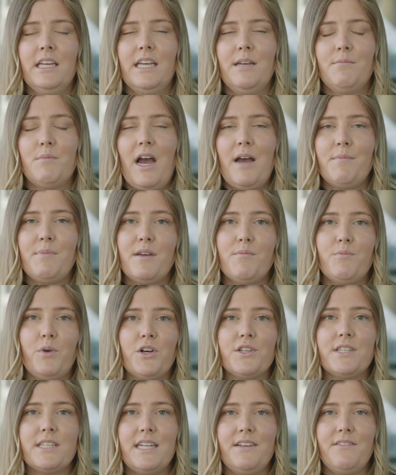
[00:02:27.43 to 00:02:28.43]
It might be a
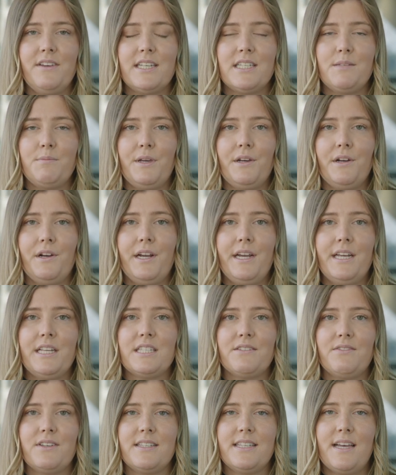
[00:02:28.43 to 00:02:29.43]
positive
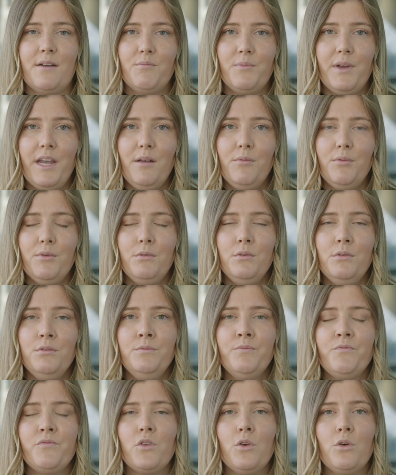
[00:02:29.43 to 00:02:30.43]
experience for some
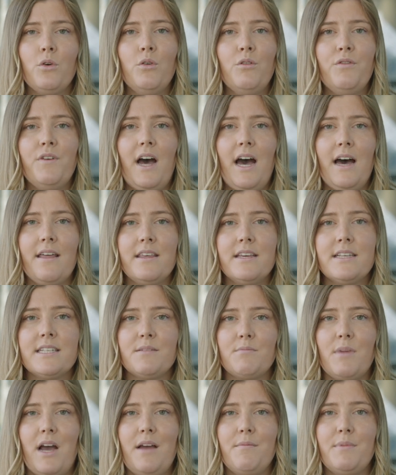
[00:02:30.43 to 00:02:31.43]
people, or for others
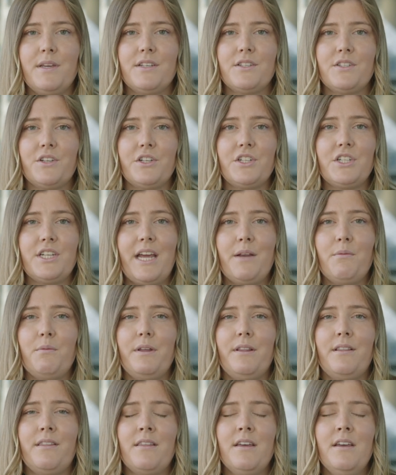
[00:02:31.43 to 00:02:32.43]
it might be associated
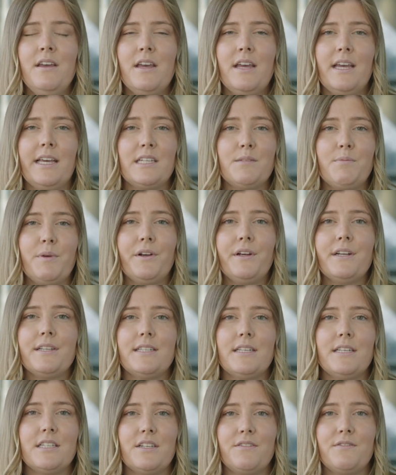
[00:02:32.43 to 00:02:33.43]
with
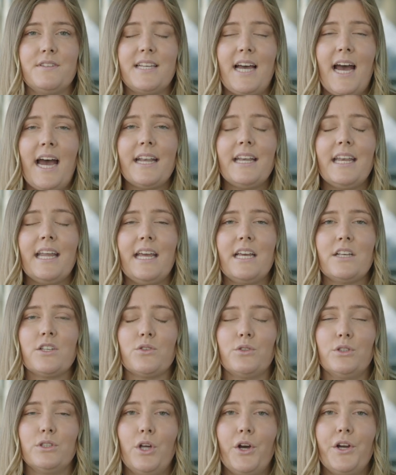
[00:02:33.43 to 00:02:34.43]
experiences of
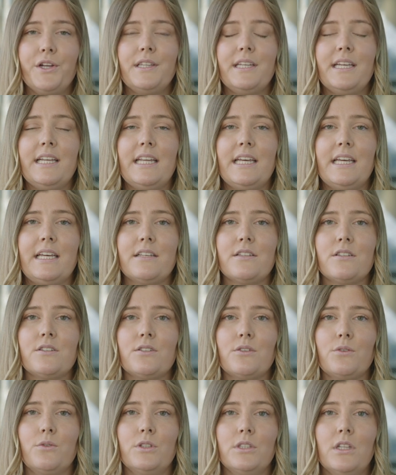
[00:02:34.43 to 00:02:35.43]
sadness or
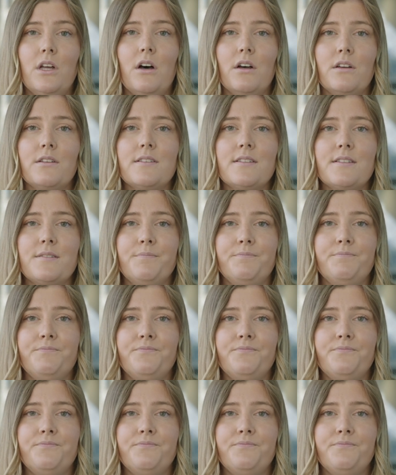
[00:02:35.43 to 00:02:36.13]
loneliness or loss.